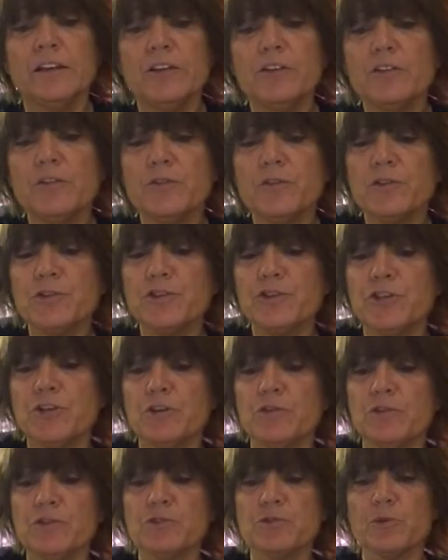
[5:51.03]
In the first
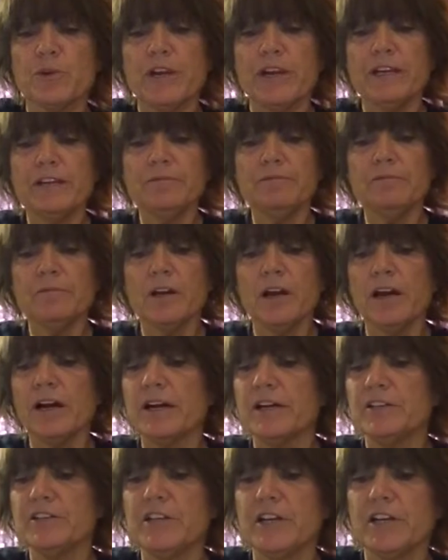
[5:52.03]
year of his reign,
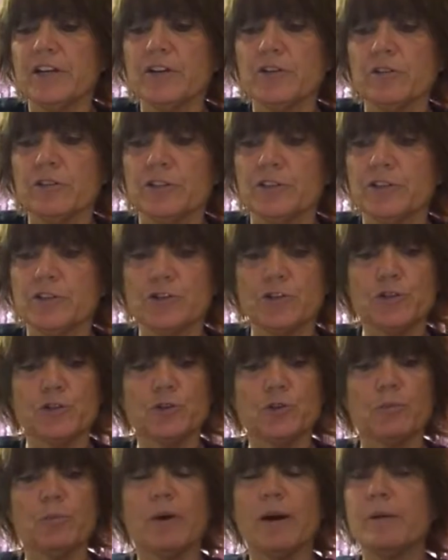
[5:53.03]
I, Daniel,
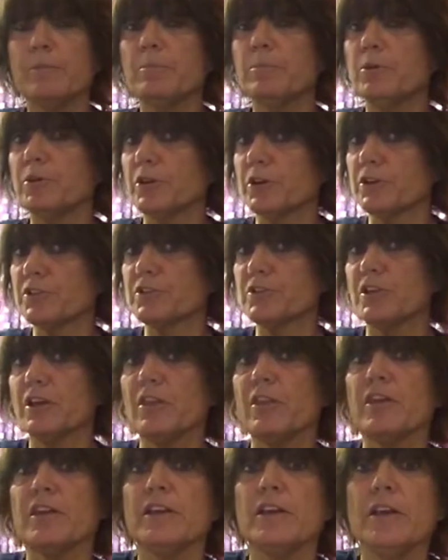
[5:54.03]
understood by books
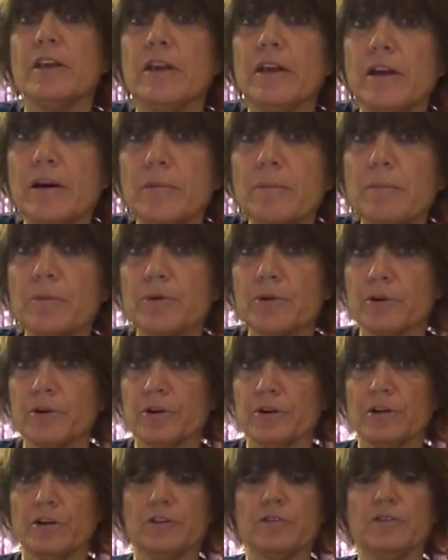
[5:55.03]
the
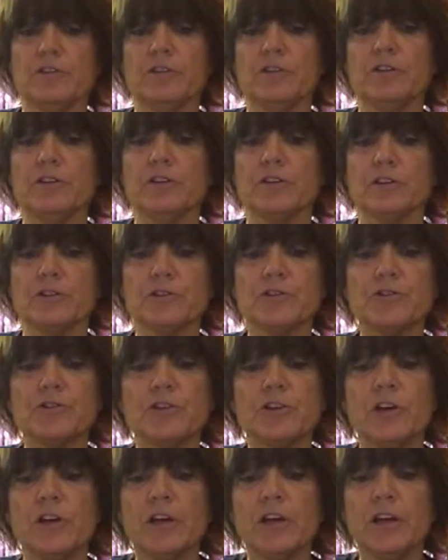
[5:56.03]
number of the
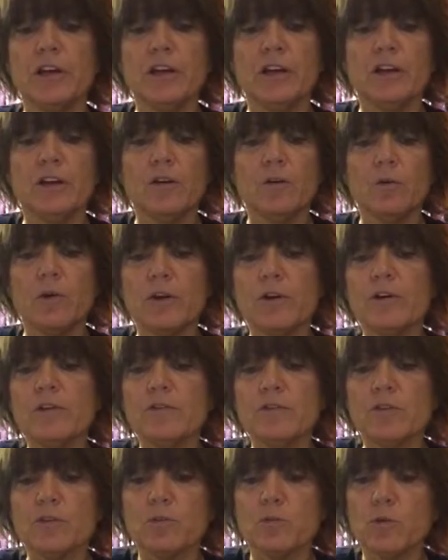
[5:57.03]
years,
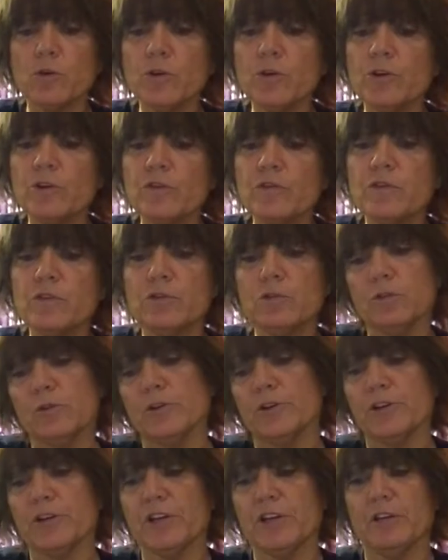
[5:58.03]
whereof the word of the
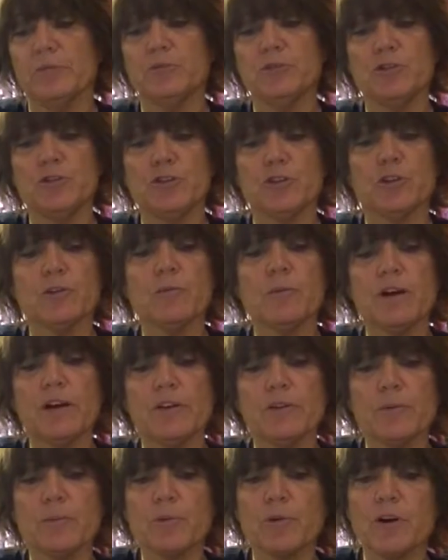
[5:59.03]
Lord came to
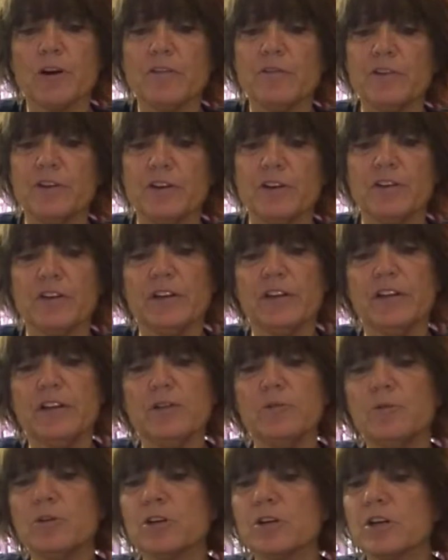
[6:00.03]
Jeremiah the prophet, that
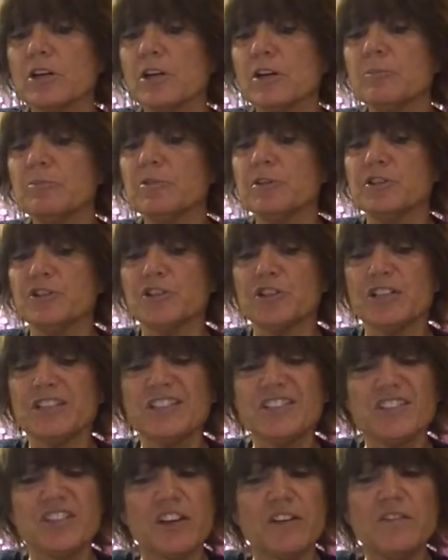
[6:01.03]
he would accomplish
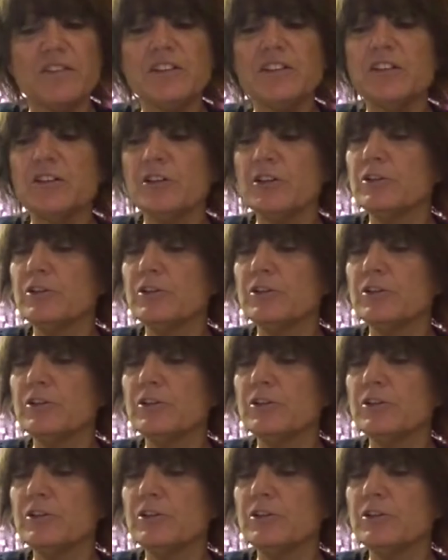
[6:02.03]
70